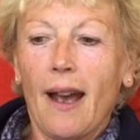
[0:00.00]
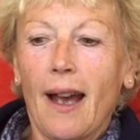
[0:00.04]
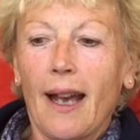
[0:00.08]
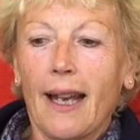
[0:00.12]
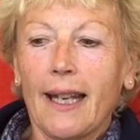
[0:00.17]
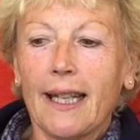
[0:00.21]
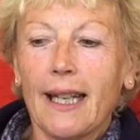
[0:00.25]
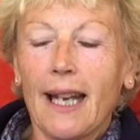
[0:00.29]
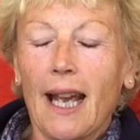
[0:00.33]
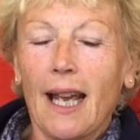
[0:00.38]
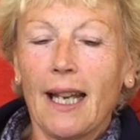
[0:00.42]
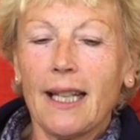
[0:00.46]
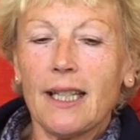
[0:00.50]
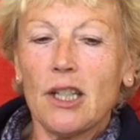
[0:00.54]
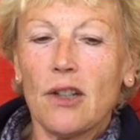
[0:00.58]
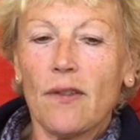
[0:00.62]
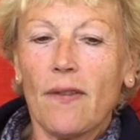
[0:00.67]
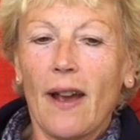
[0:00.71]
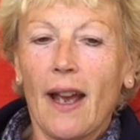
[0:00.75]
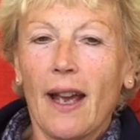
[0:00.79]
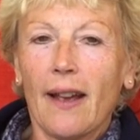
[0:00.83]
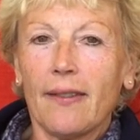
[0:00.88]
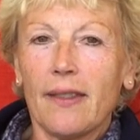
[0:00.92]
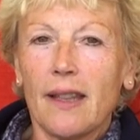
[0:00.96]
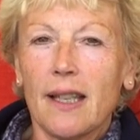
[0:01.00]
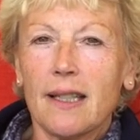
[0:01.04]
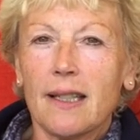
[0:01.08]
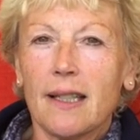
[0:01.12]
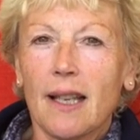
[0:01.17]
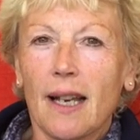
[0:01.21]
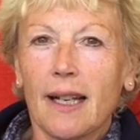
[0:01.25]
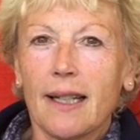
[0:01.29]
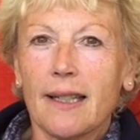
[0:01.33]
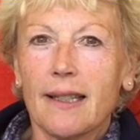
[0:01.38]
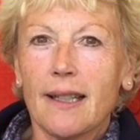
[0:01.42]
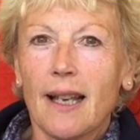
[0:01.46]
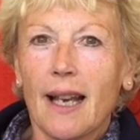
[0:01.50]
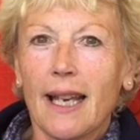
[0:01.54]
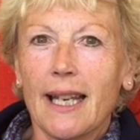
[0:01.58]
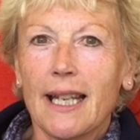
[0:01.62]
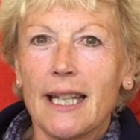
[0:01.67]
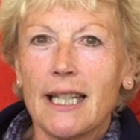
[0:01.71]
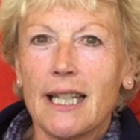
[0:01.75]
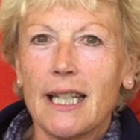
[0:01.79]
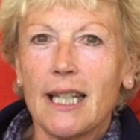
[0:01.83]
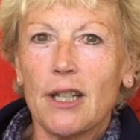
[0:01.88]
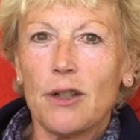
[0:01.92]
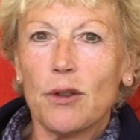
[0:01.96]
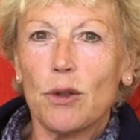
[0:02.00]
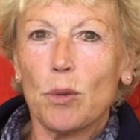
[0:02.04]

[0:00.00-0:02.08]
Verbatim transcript: I kind of had this anxiety